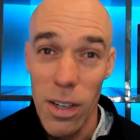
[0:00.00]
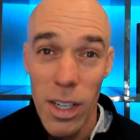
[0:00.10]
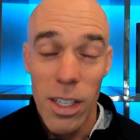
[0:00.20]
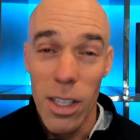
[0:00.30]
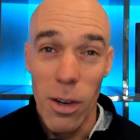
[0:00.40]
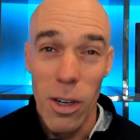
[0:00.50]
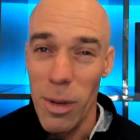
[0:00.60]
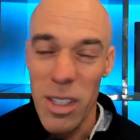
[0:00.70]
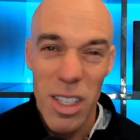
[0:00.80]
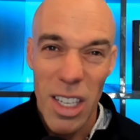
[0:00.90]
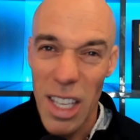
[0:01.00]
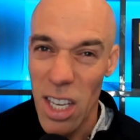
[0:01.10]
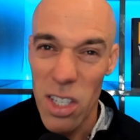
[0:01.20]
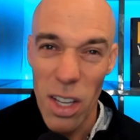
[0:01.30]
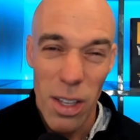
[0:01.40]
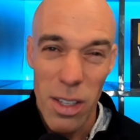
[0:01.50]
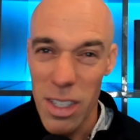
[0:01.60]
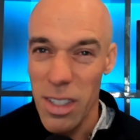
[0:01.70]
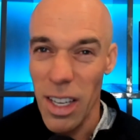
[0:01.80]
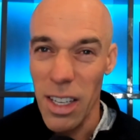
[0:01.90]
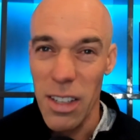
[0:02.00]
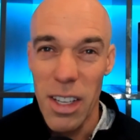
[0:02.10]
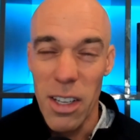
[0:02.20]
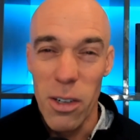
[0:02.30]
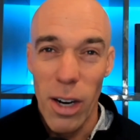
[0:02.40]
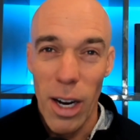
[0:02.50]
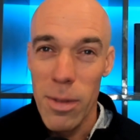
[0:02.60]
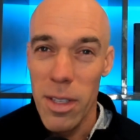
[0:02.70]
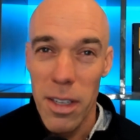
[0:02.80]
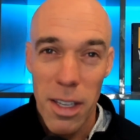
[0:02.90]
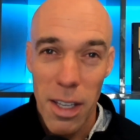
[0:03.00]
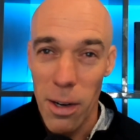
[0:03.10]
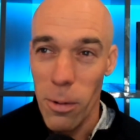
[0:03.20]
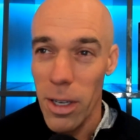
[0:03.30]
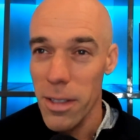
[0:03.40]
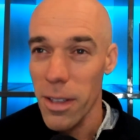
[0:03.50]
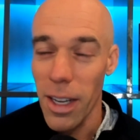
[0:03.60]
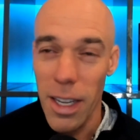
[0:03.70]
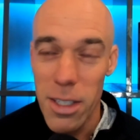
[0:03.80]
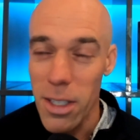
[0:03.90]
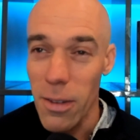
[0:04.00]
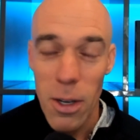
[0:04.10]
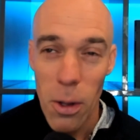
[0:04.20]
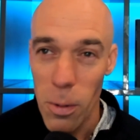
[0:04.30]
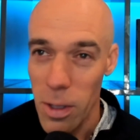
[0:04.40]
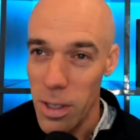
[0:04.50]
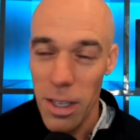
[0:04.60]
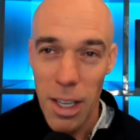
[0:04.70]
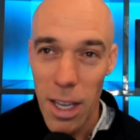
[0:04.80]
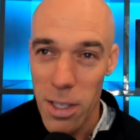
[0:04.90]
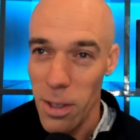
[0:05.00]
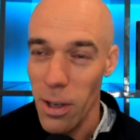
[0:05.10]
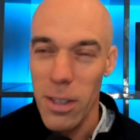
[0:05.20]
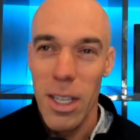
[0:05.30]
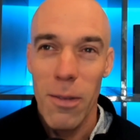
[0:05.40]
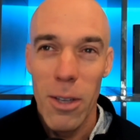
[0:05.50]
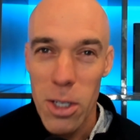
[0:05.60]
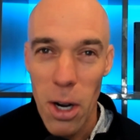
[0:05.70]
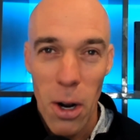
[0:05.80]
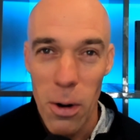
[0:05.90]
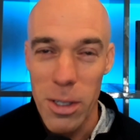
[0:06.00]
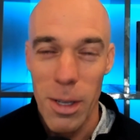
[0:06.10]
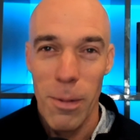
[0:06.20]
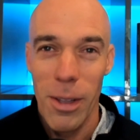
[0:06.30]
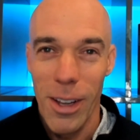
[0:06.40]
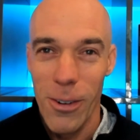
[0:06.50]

Or, you know, I heard about syndication. I thought, is this like a crime syndicate or what is like? I just didn't even know the word syndication or a TV show or something